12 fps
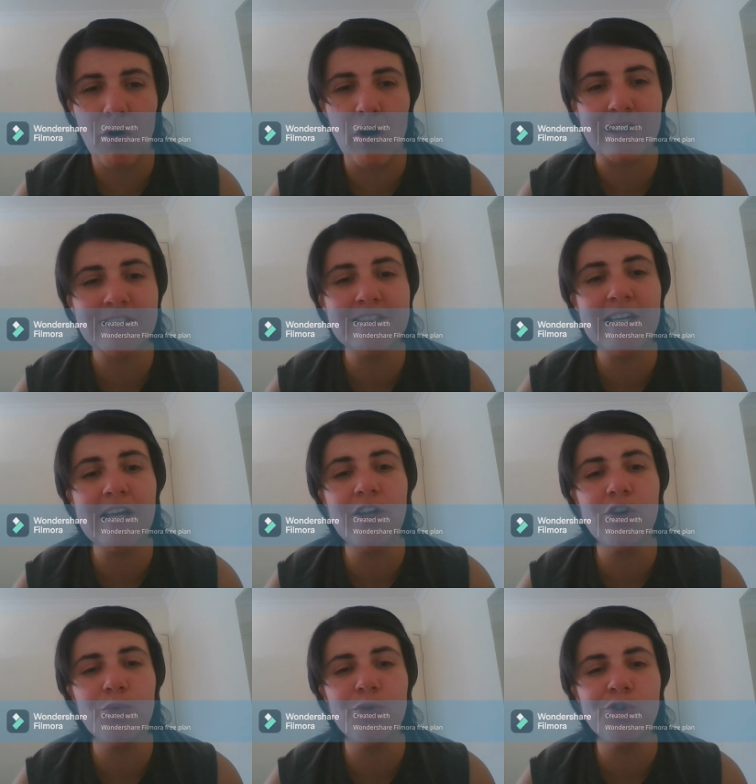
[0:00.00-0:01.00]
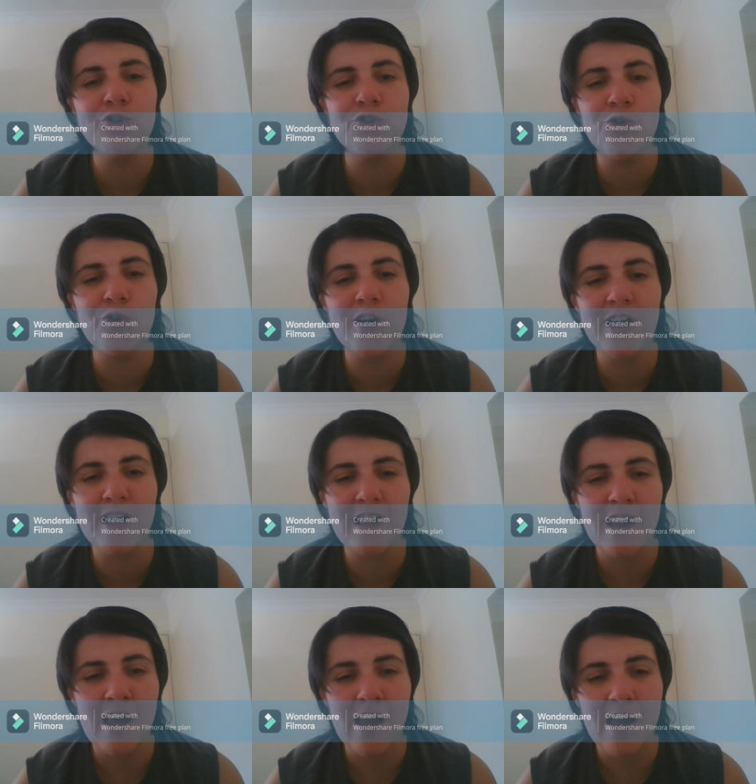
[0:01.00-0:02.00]
I see you enjoy
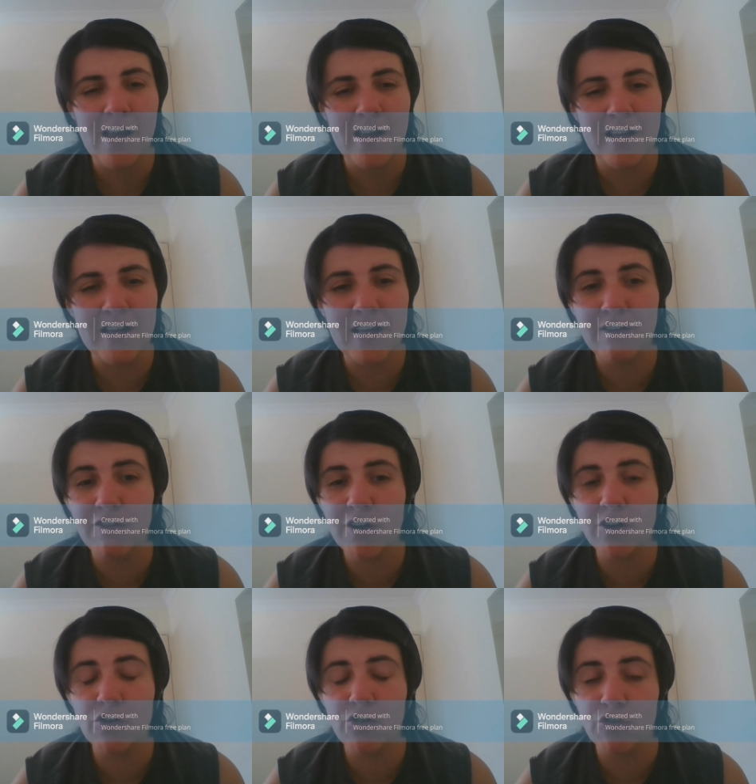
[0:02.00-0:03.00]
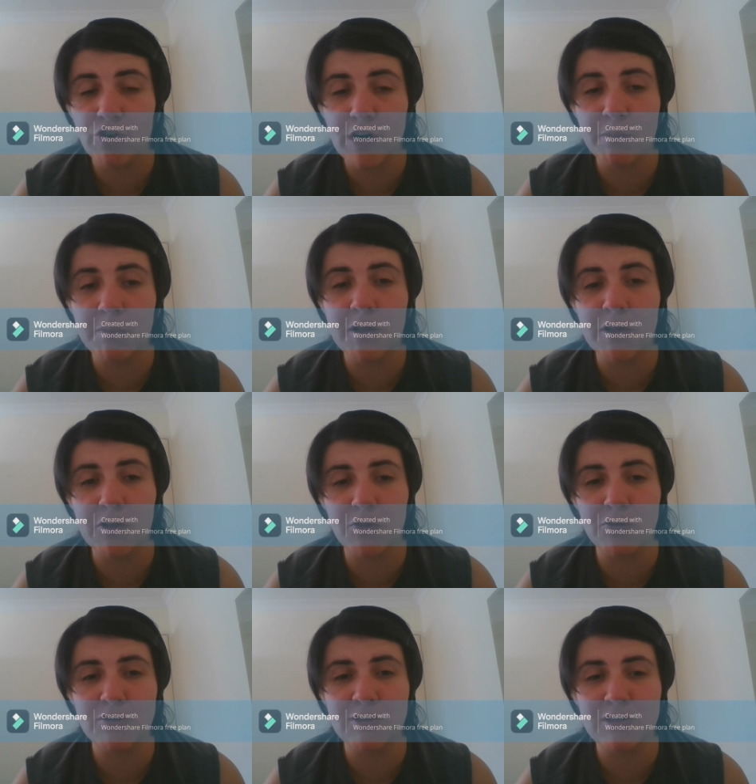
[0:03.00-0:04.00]
giving creepy
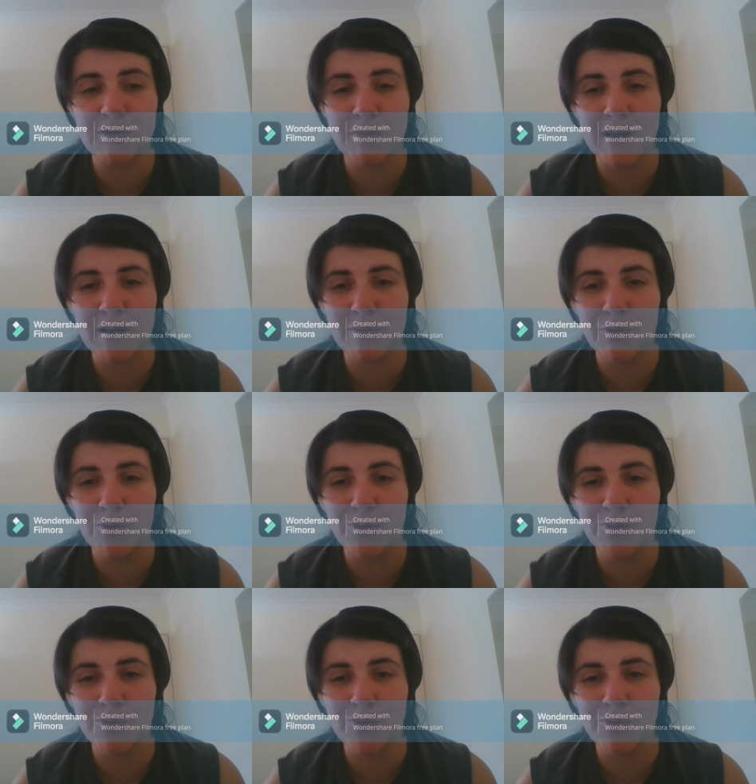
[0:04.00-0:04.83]
looks to people.